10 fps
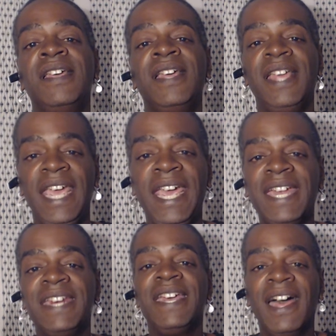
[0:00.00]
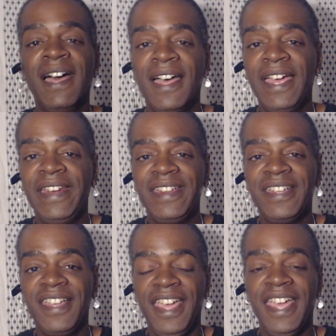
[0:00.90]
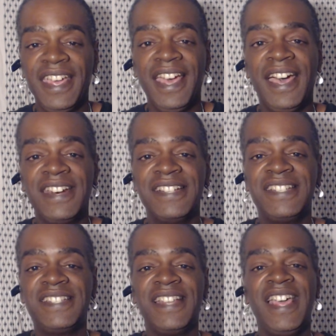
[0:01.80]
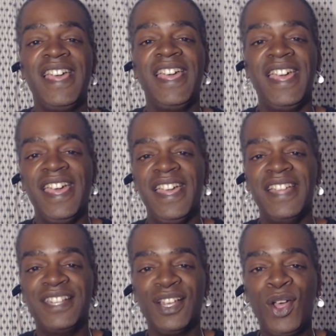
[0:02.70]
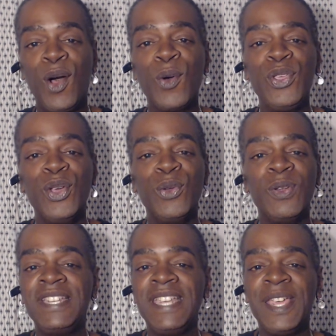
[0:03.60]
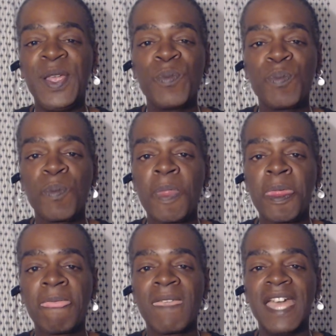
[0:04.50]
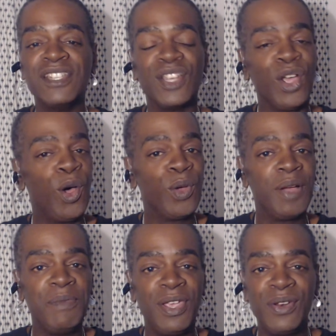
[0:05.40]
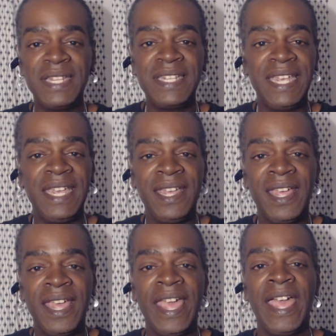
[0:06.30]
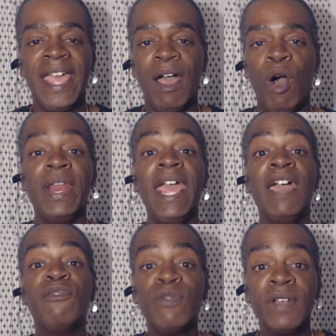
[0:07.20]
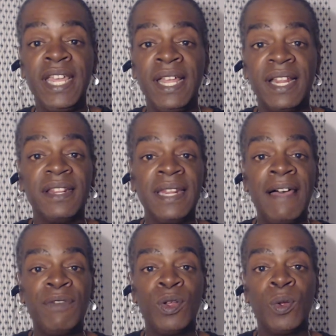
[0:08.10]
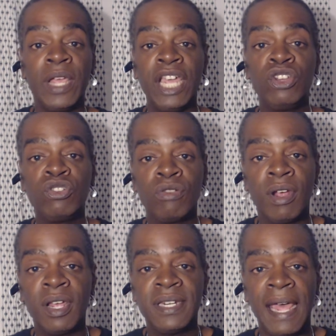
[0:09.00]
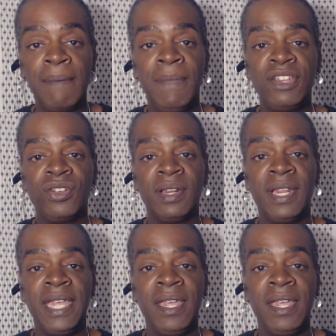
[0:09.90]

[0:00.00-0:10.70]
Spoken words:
in God, in goddess. It's a co-unity, it's a co-community on every level, interdimensionally,